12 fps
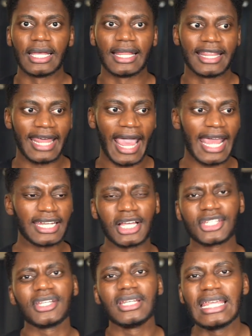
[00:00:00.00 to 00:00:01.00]
that
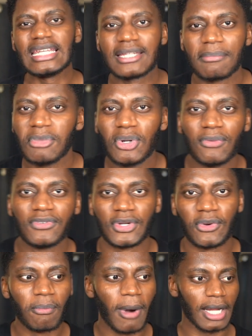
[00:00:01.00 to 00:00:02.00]
doesn't need to move
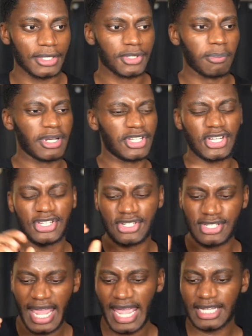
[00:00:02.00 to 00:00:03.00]
too much, but just
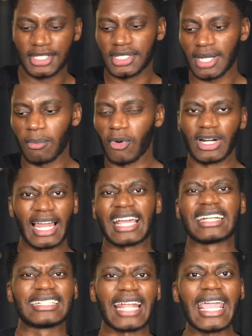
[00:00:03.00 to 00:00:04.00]
stands somewhere like a
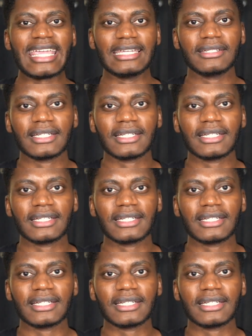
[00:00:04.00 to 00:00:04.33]
knight